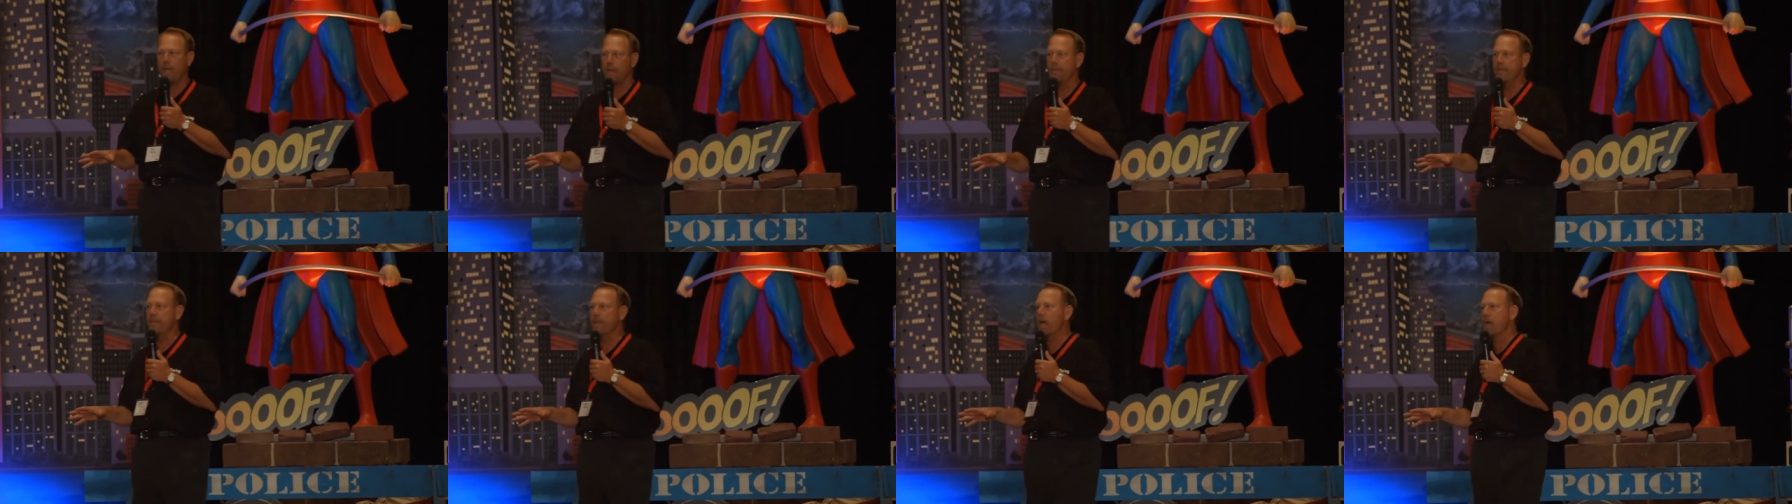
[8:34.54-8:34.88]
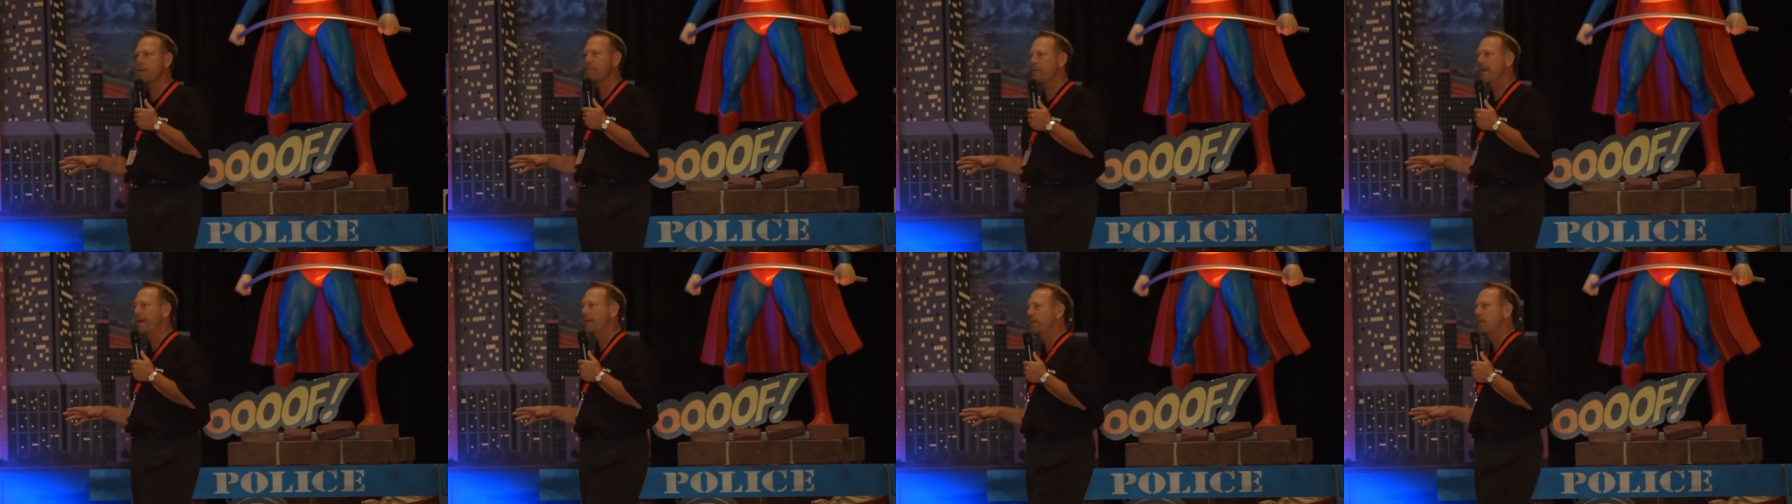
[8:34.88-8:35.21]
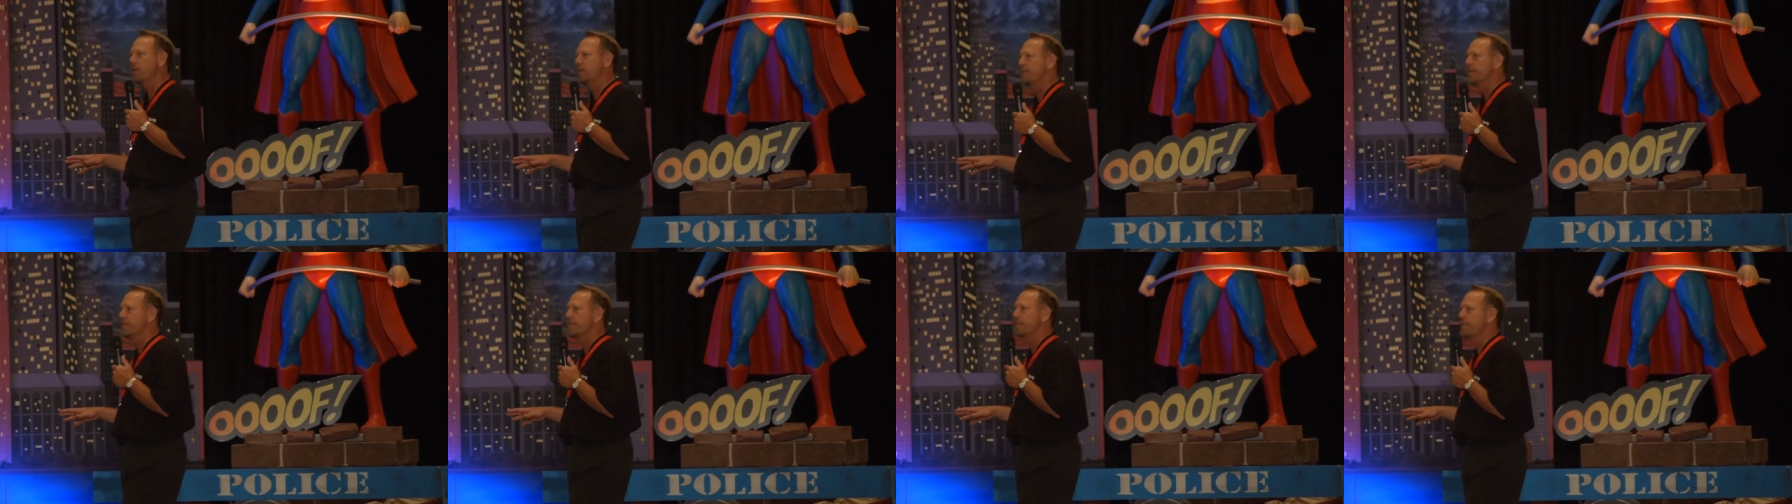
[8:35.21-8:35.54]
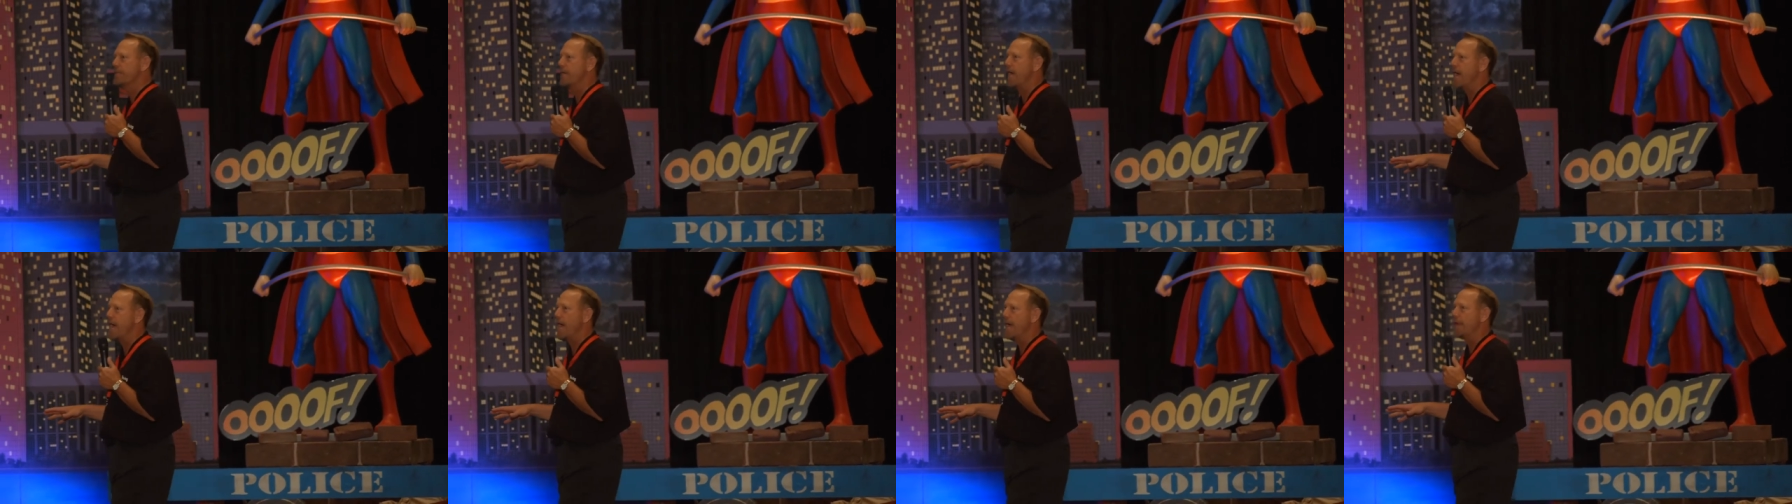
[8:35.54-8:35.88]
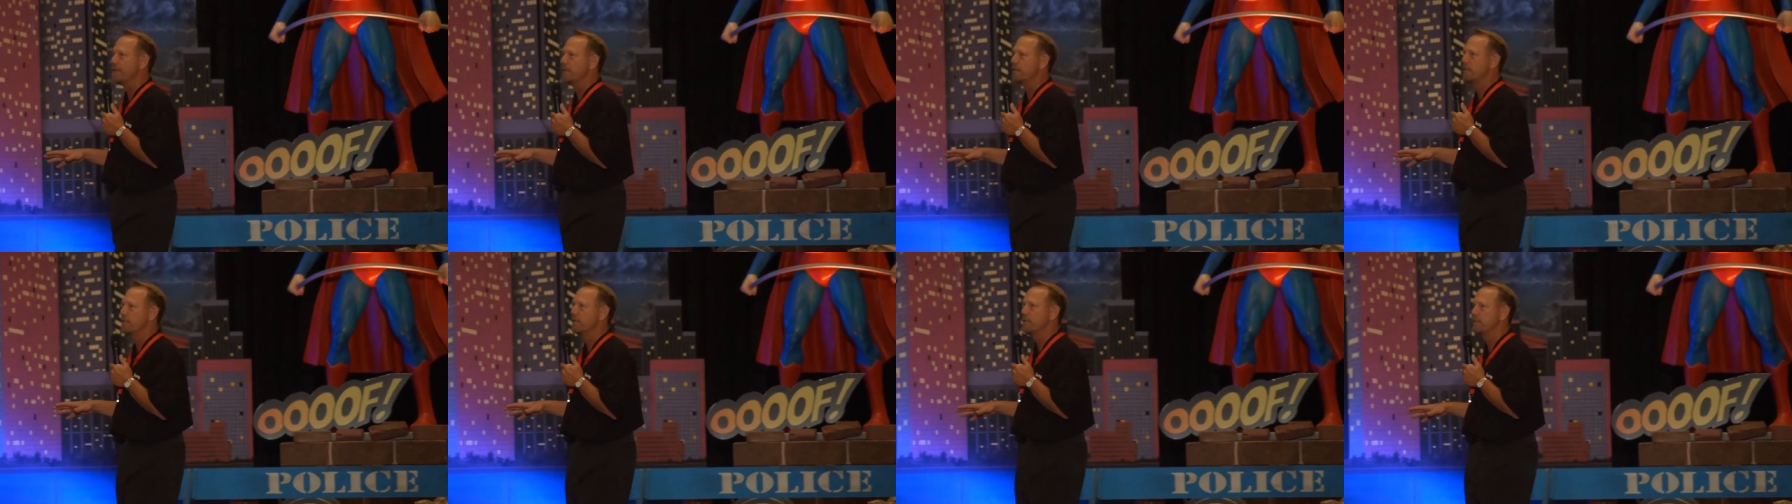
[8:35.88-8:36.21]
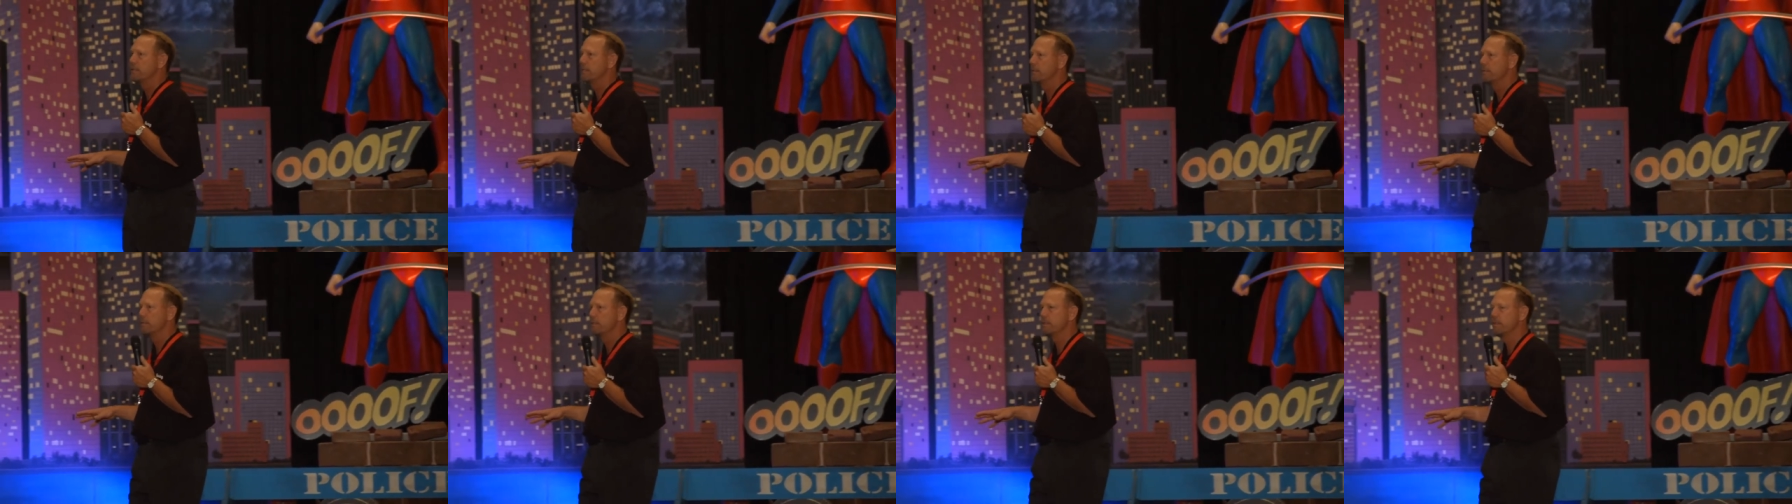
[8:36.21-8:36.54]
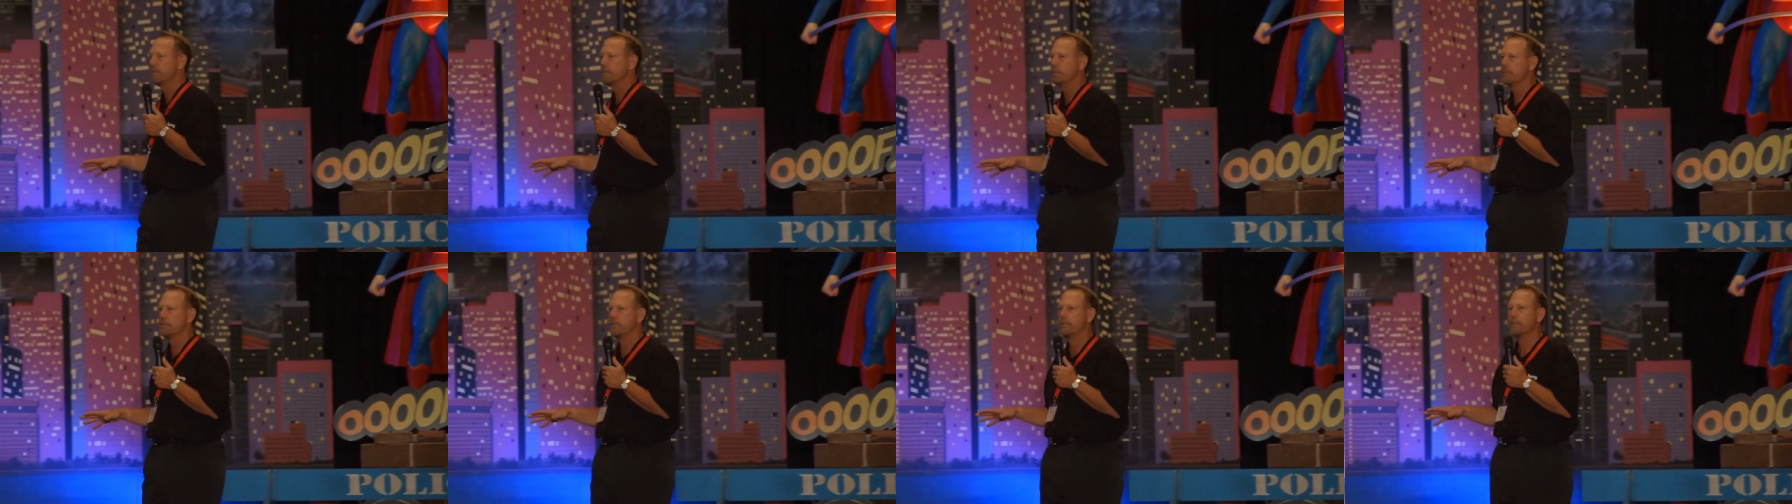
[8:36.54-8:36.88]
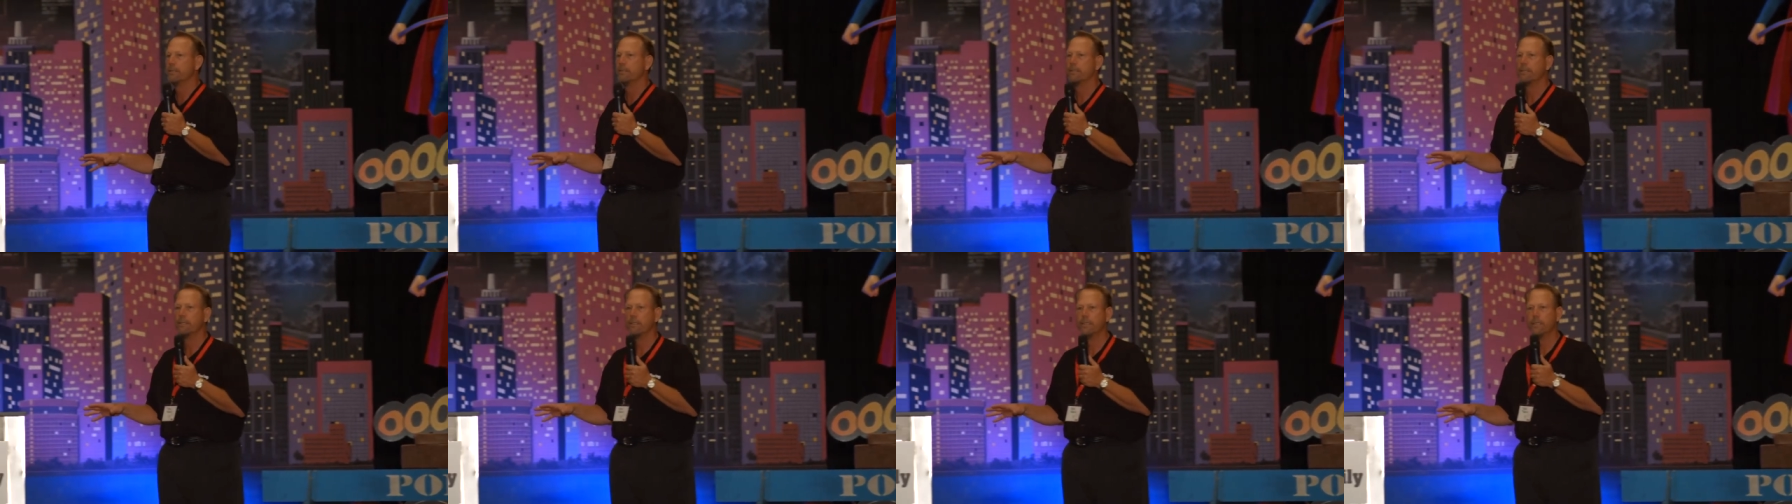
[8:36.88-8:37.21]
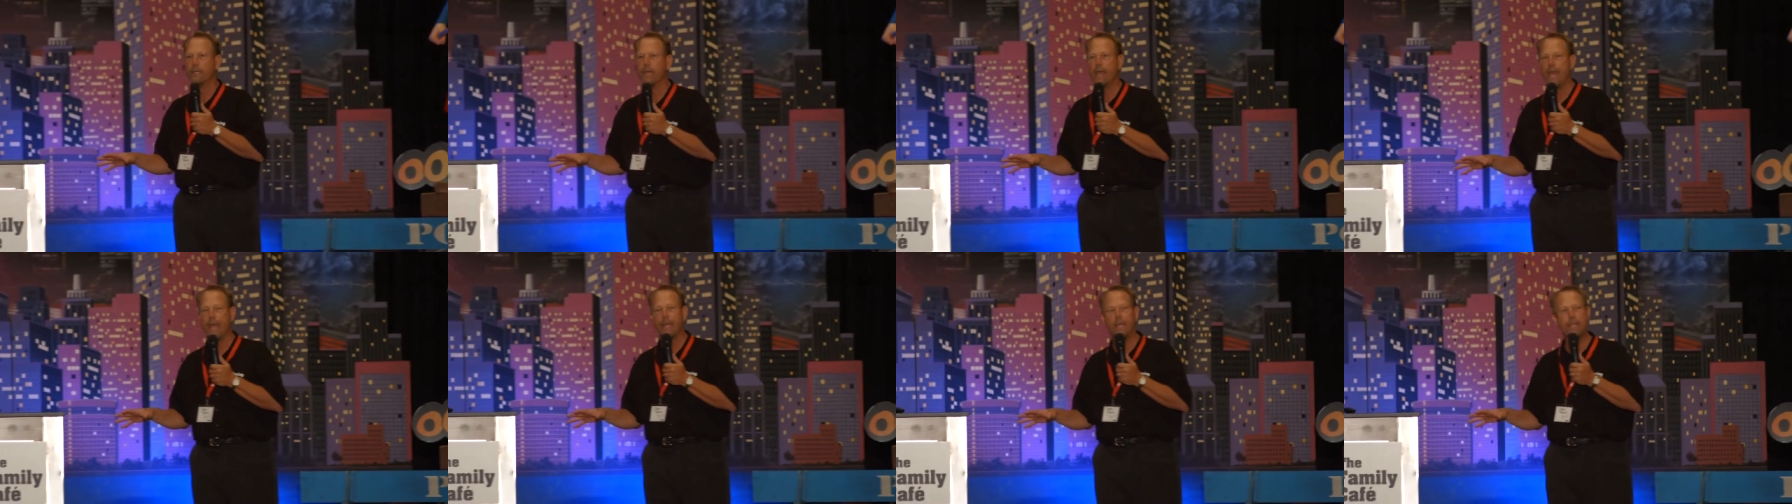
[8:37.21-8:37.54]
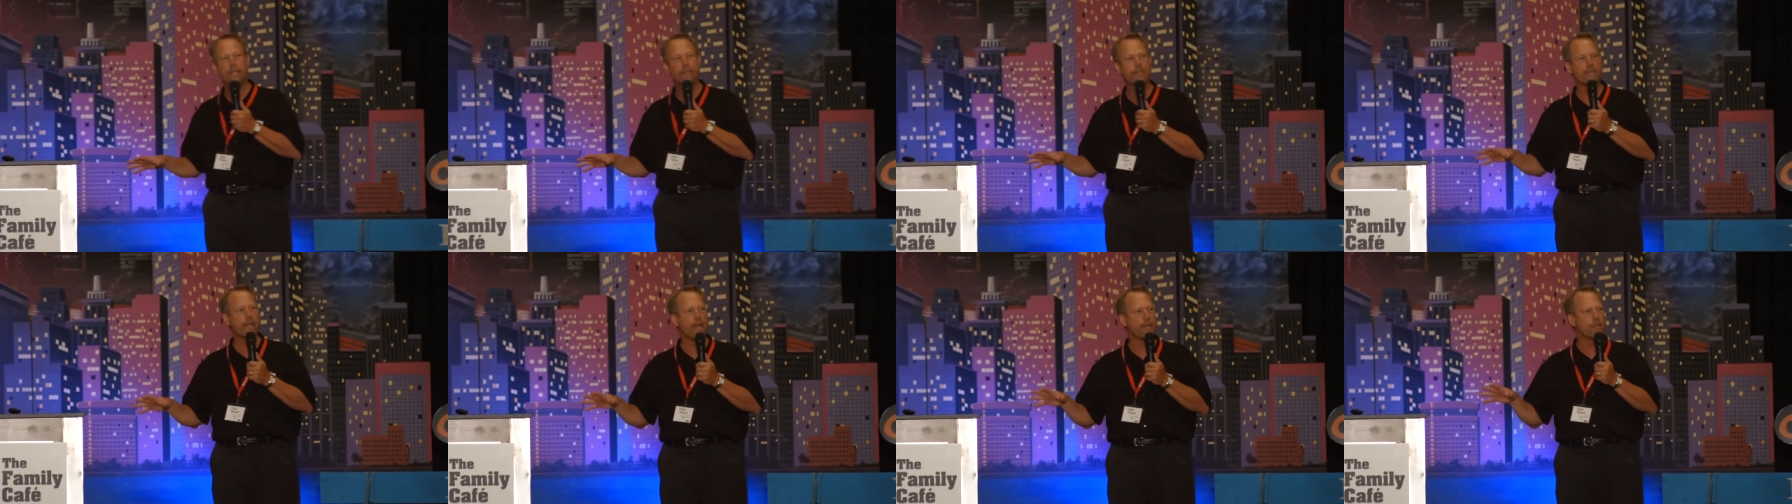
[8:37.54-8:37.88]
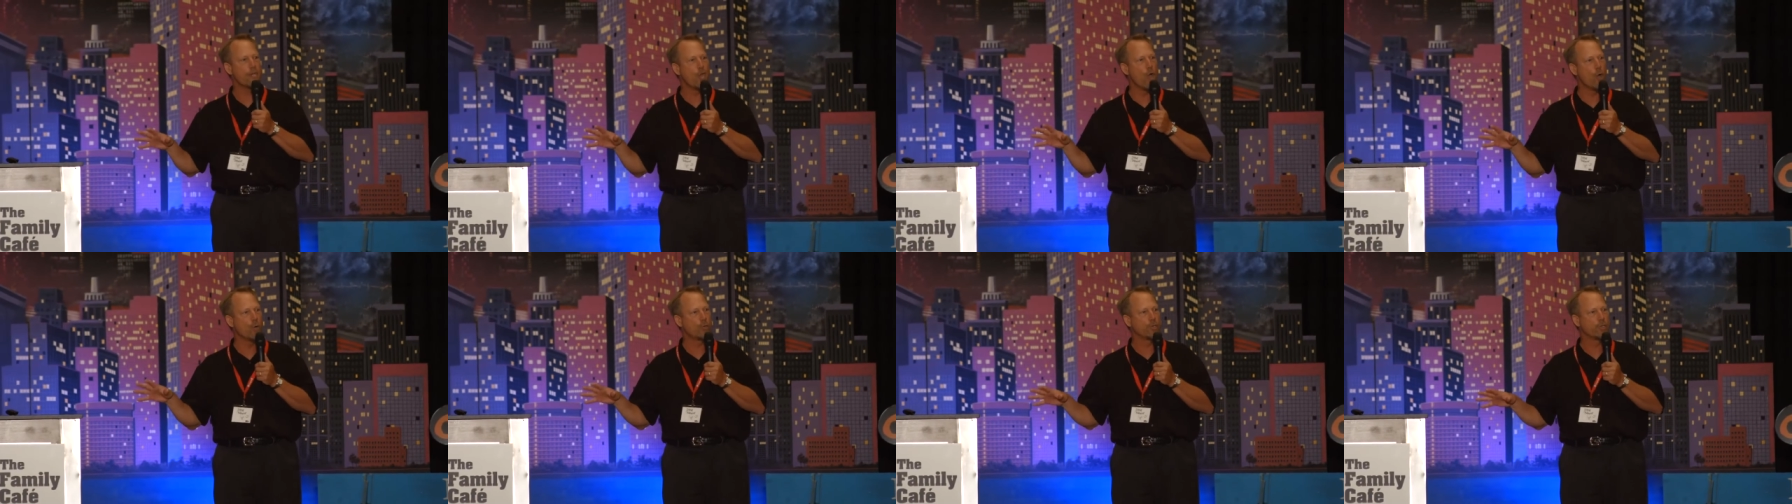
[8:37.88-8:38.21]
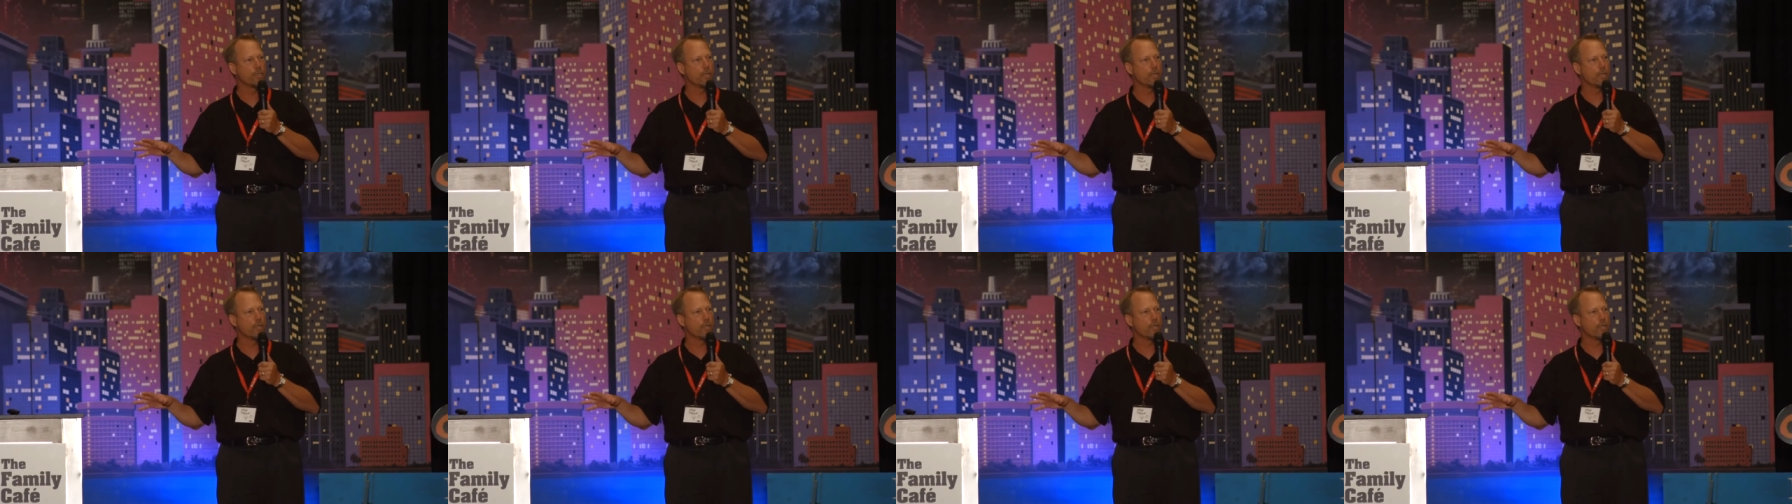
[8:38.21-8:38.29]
And the young man looked at Scott and he said, No,